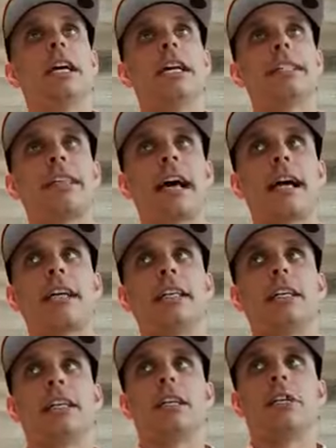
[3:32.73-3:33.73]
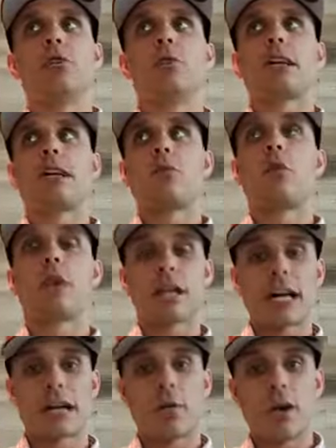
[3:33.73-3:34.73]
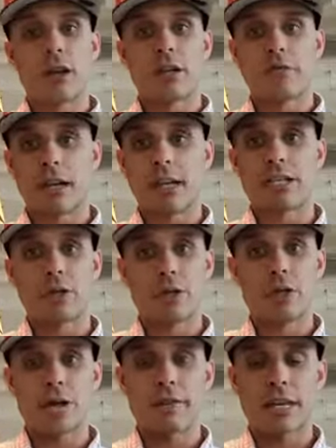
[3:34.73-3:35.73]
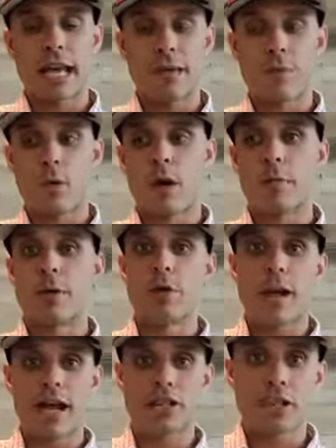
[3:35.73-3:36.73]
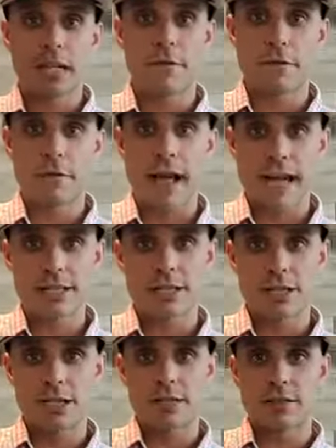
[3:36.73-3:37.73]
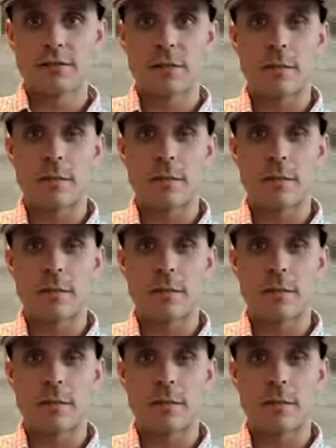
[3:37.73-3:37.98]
is that you can work on it while you're running so you don't have to add more, but you actually get faster